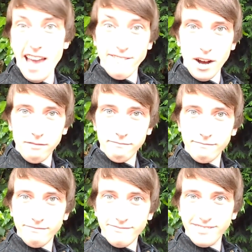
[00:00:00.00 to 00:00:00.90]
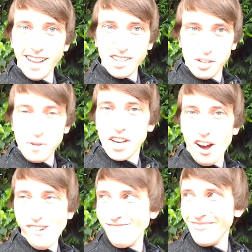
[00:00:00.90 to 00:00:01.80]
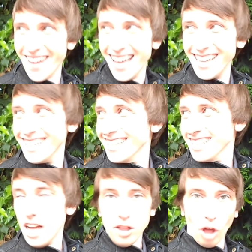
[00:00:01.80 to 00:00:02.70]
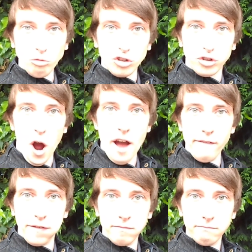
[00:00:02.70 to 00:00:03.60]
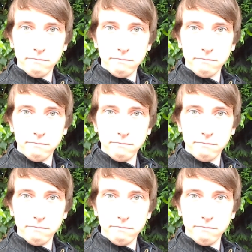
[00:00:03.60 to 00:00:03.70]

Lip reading: Ever. Like Jimmy Carr. Don't drive.